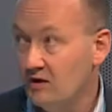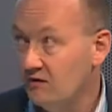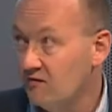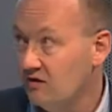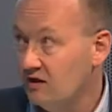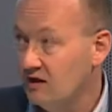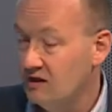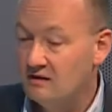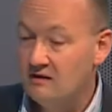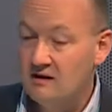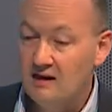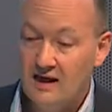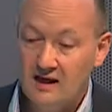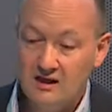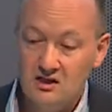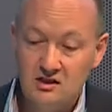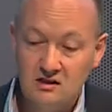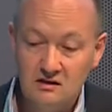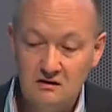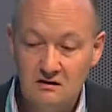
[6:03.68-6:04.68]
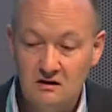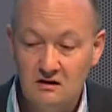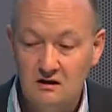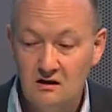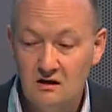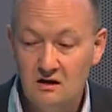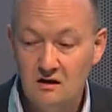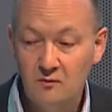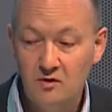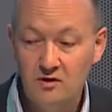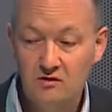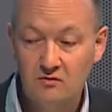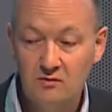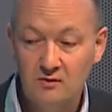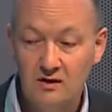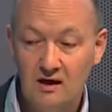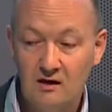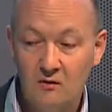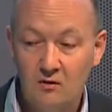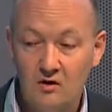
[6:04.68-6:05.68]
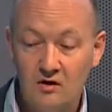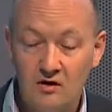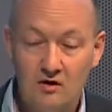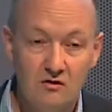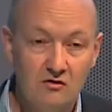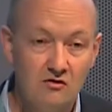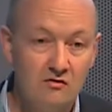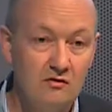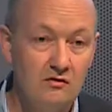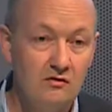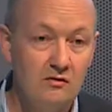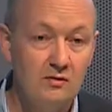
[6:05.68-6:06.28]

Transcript: have seen it in action, but we are working also